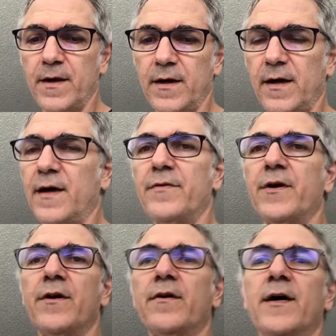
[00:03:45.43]
uh,
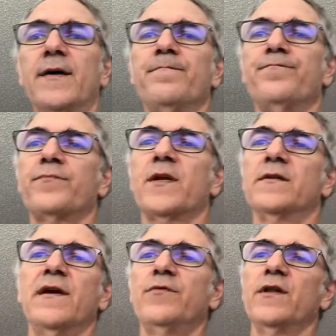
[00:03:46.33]
their um,
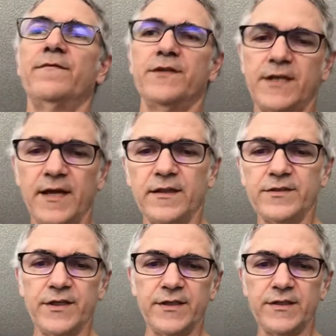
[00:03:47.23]
level of
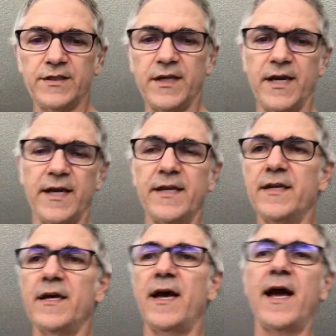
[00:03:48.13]
intelligence
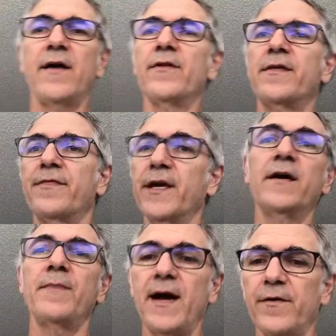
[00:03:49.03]
and how they think
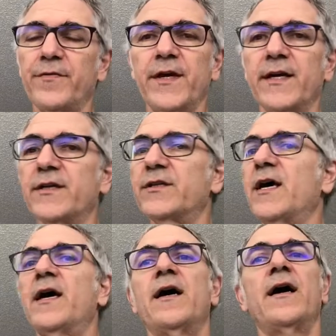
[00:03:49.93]
about things,
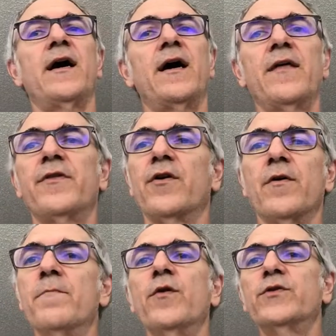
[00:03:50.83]
uh, their
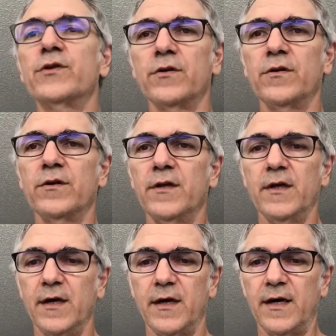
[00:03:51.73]
emotional
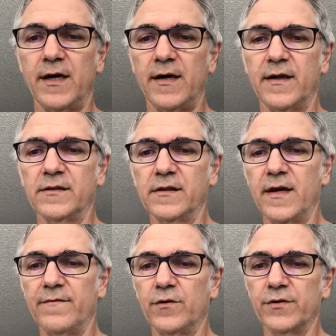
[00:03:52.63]
uh,
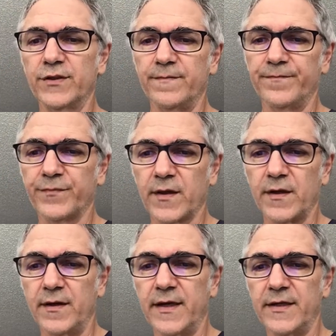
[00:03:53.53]
levels
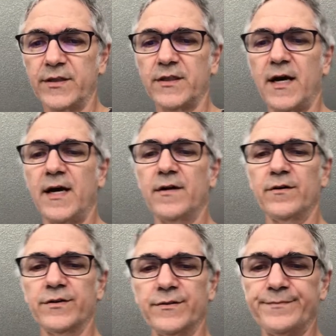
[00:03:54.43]
and
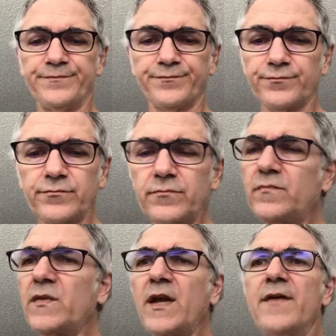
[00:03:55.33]
styles,
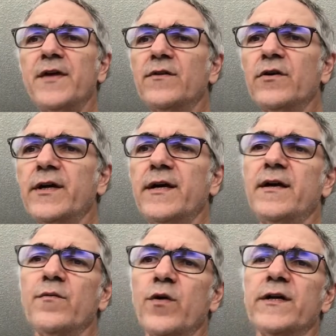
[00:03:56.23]
and then look
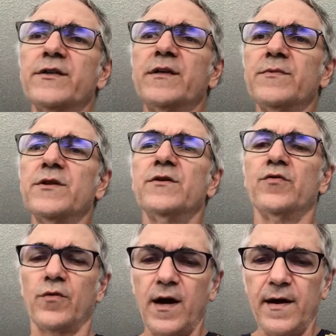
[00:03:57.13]
at what seems to
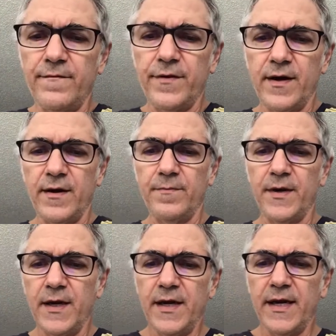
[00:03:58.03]
drive them
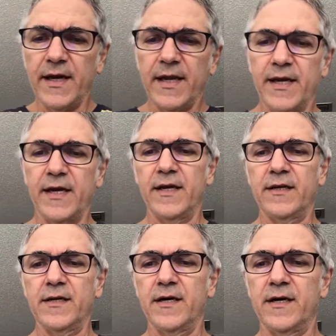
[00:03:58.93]

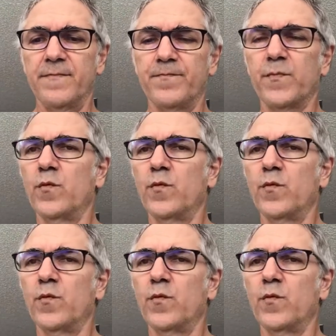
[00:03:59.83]
and um,